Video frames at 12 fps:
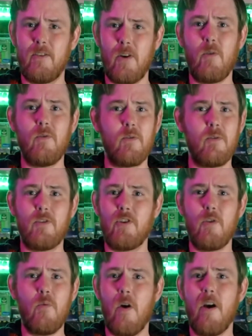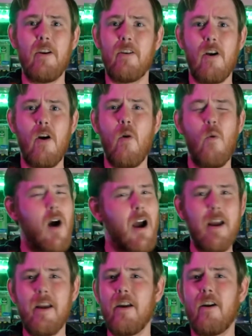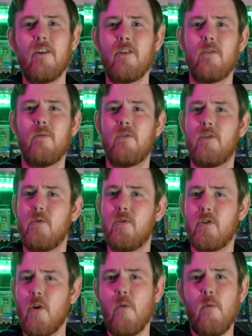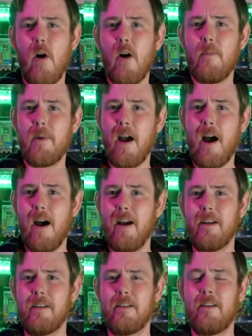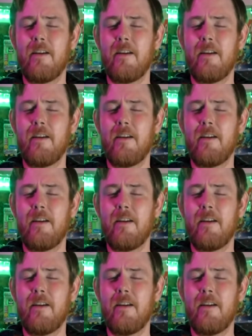Don't you want to know? Why are you so far behind?